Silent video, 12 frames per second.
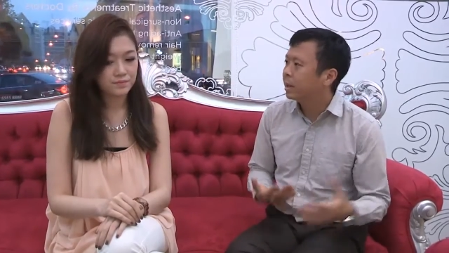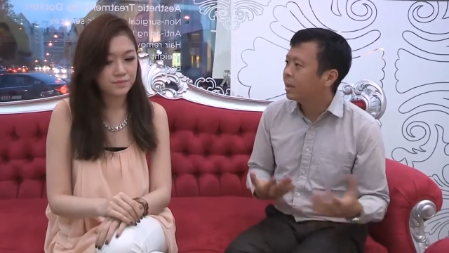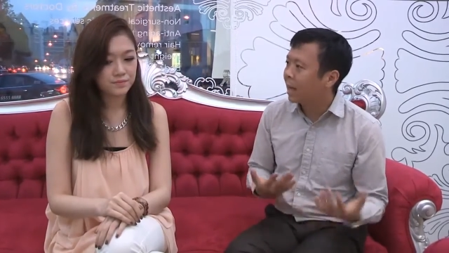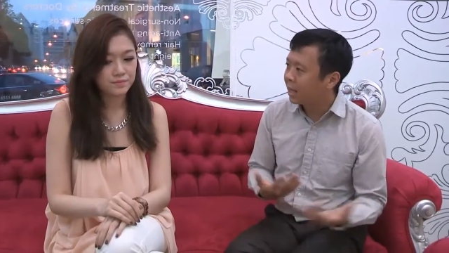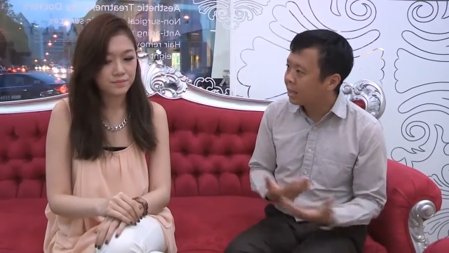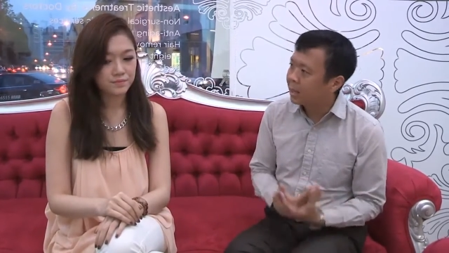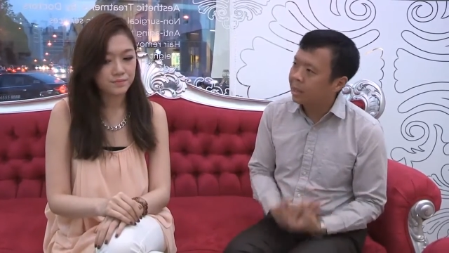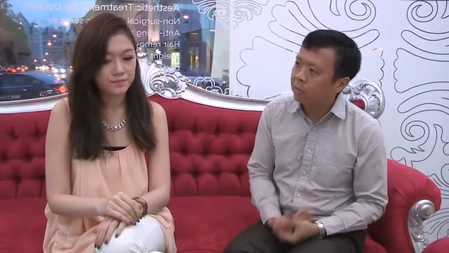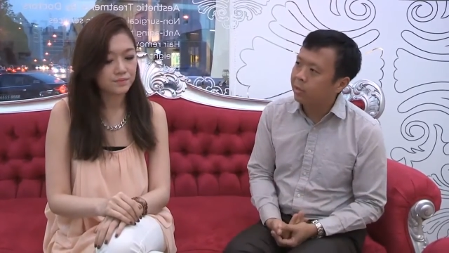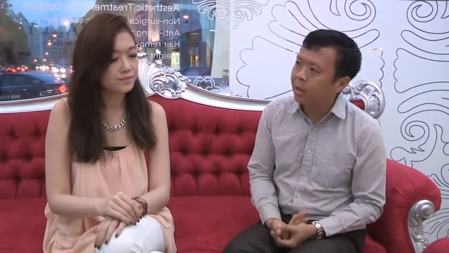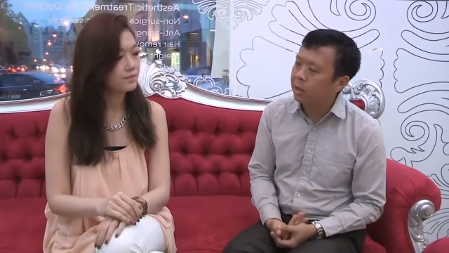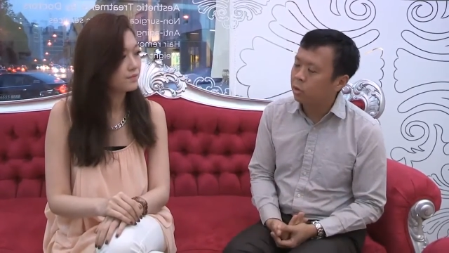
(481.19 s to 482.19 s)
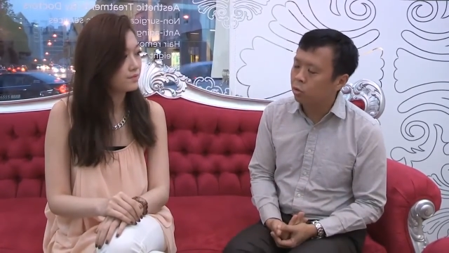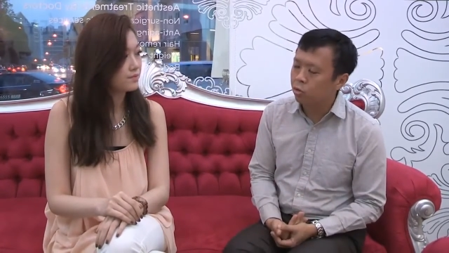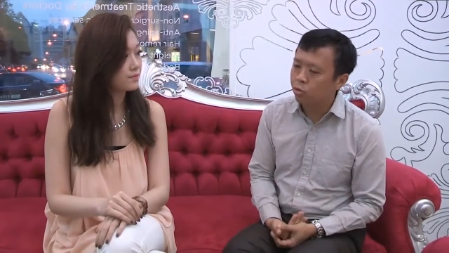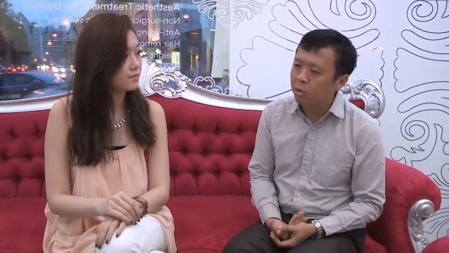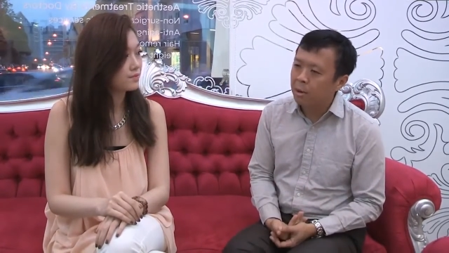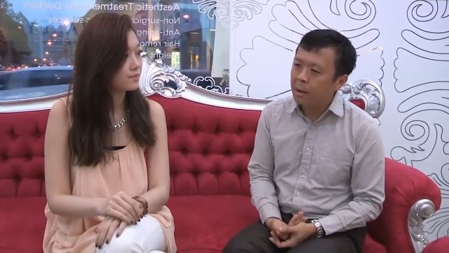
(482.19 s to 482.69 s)
Speaker 1: there are other things that we can
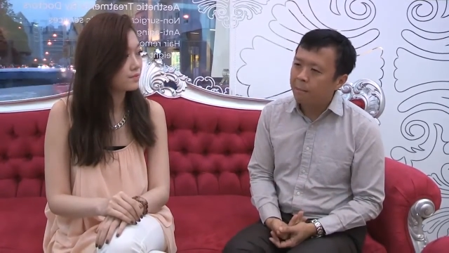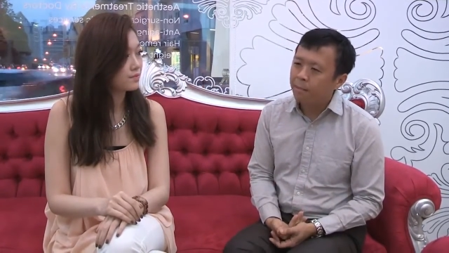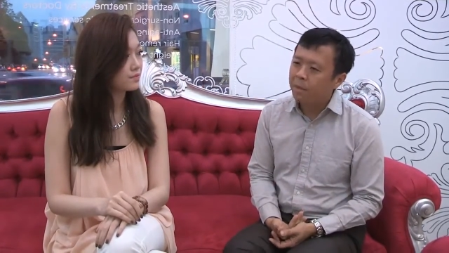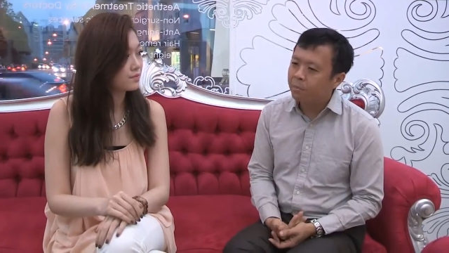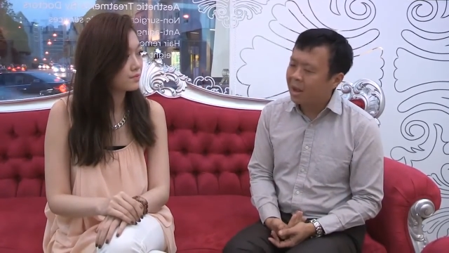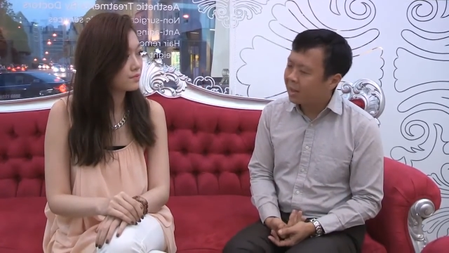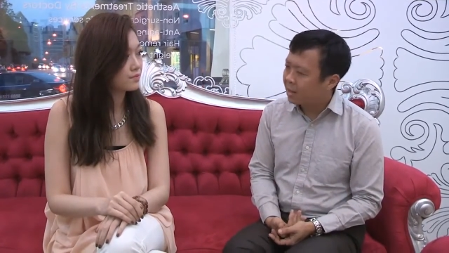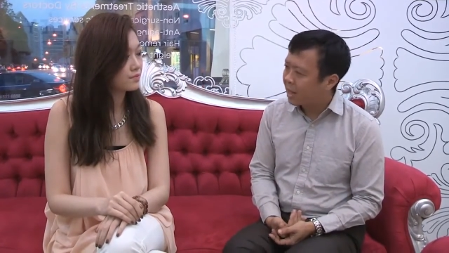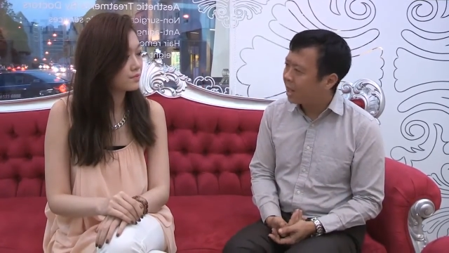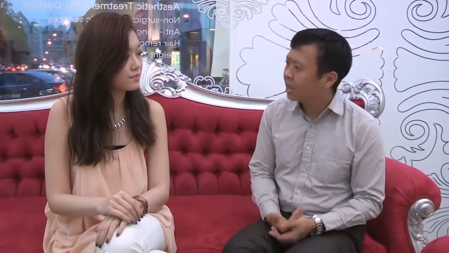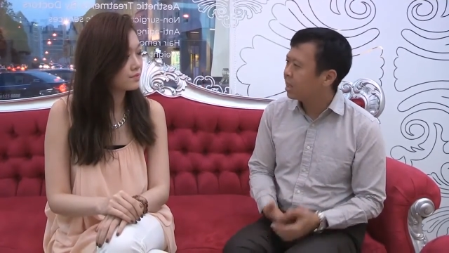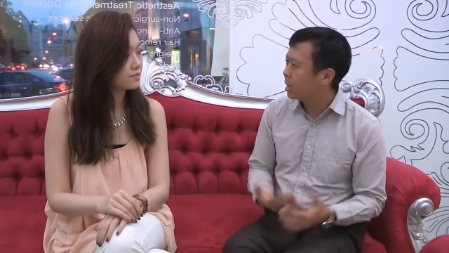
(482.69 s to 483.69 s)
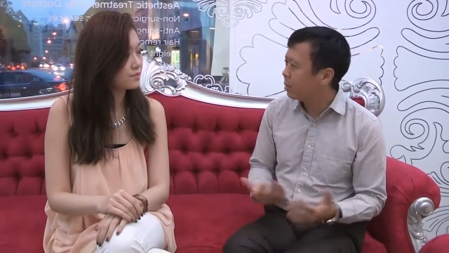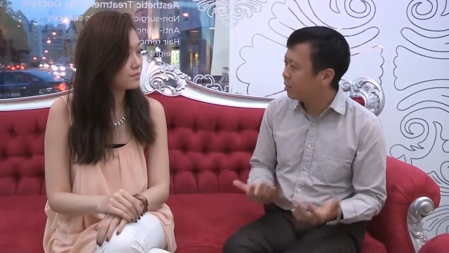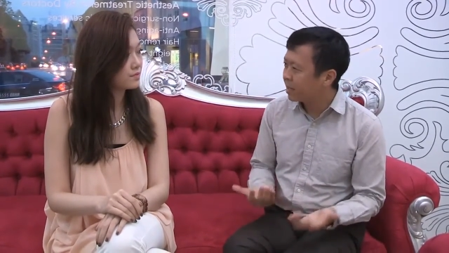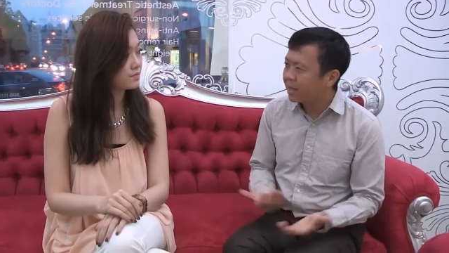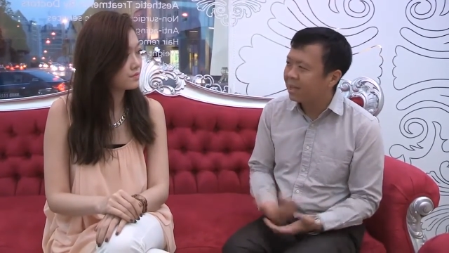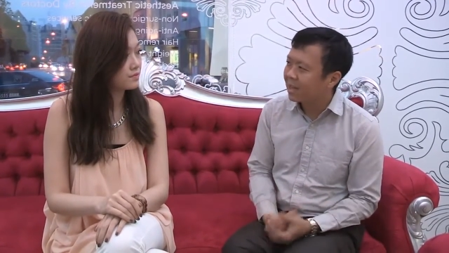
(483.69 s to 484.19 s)
do. But by and large,
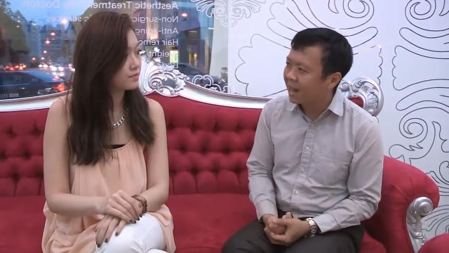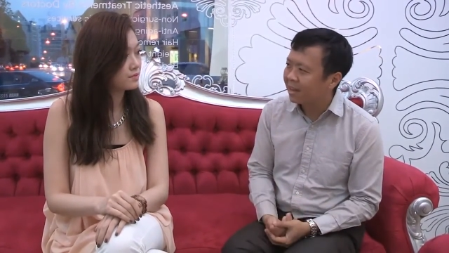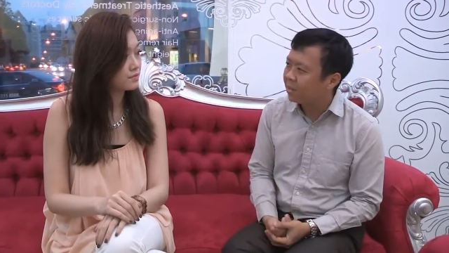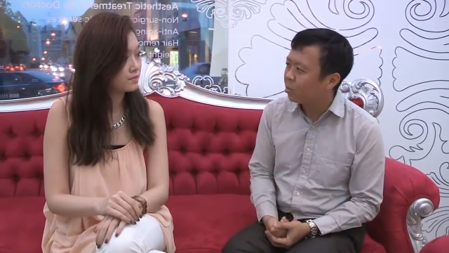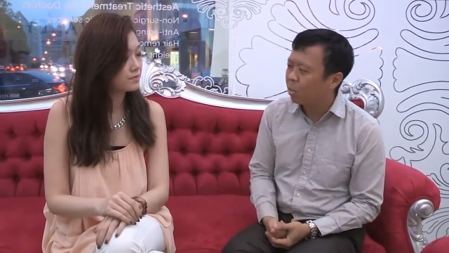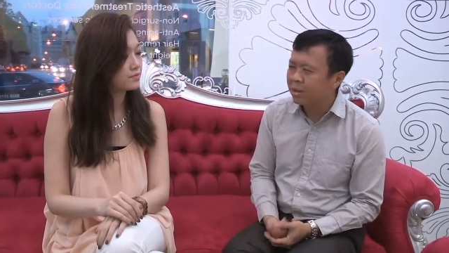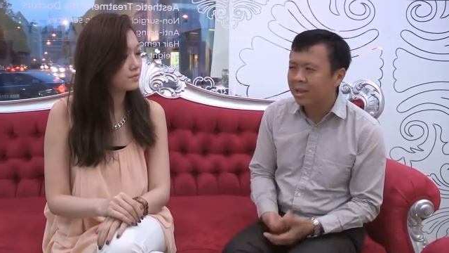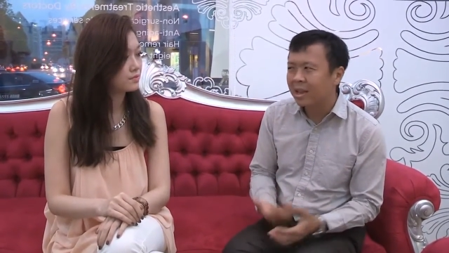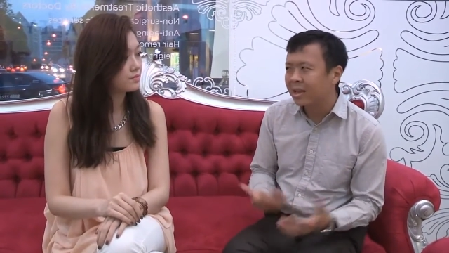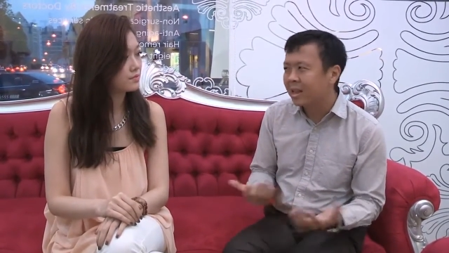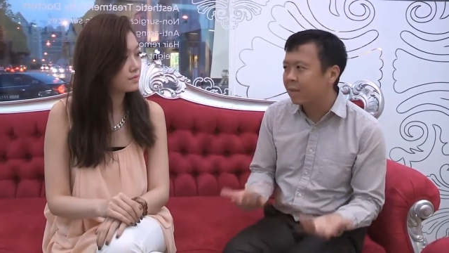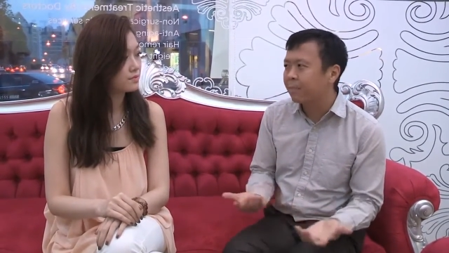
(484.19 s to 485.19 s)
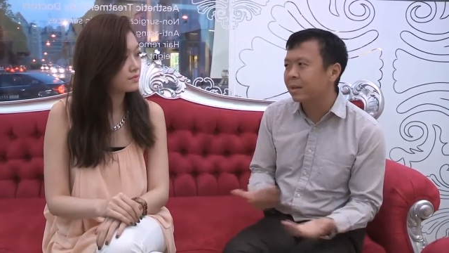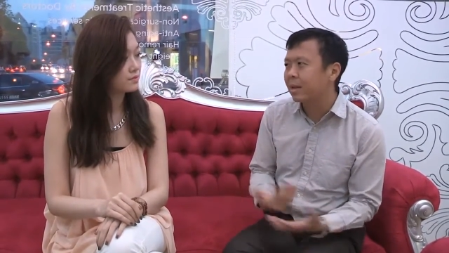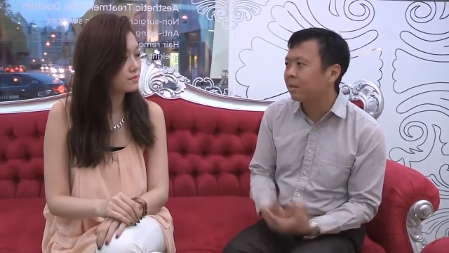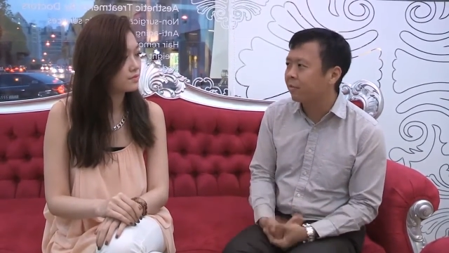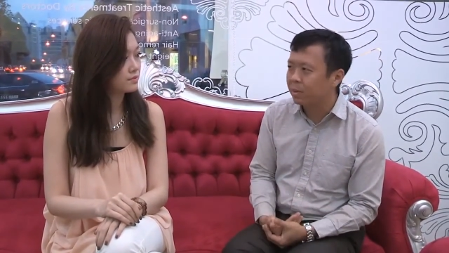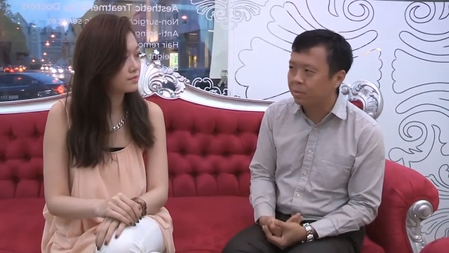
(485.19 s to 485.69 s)
about ninety-nine, more than ninety-nine
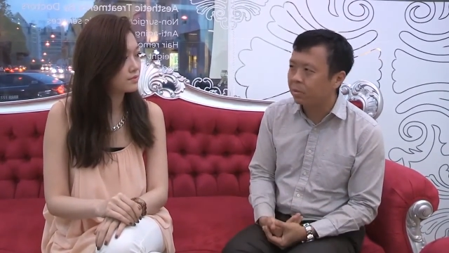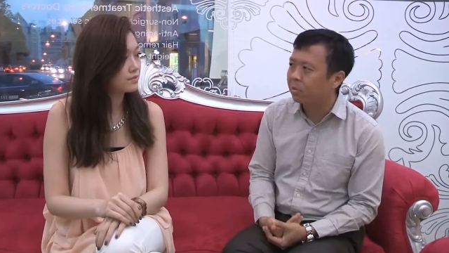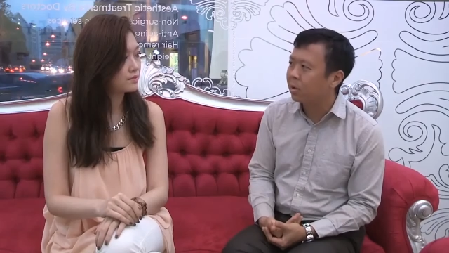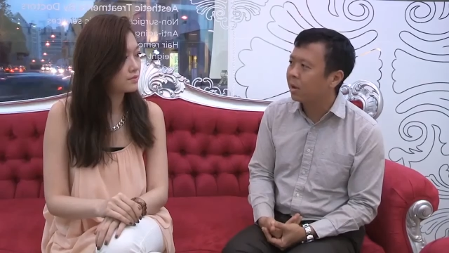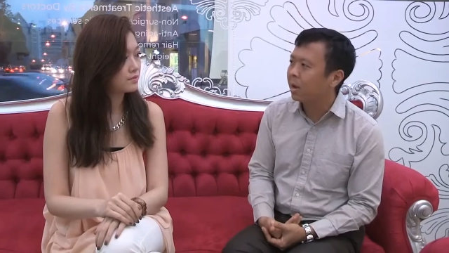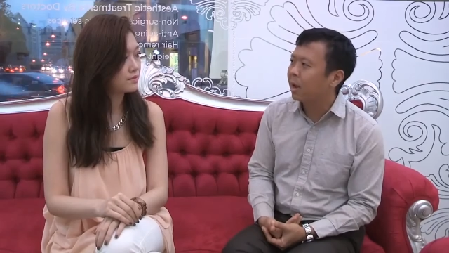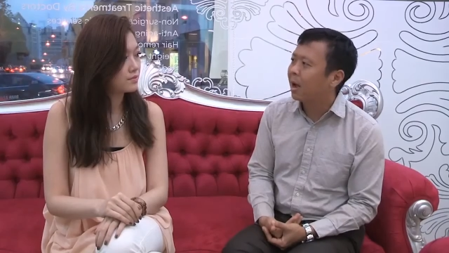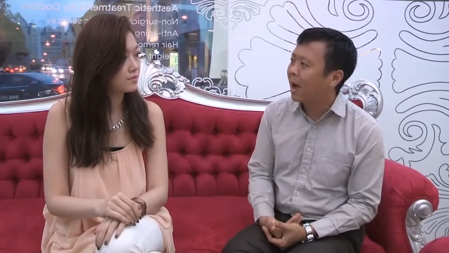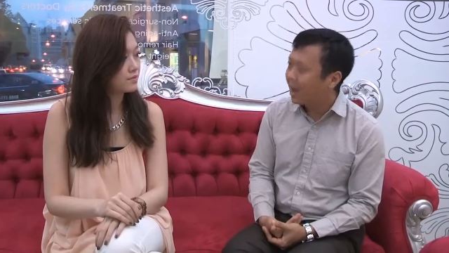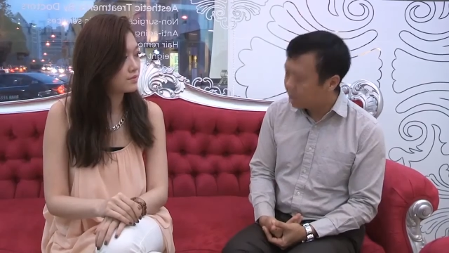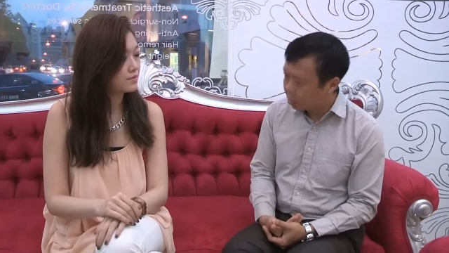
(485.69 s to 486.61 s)
percent of people are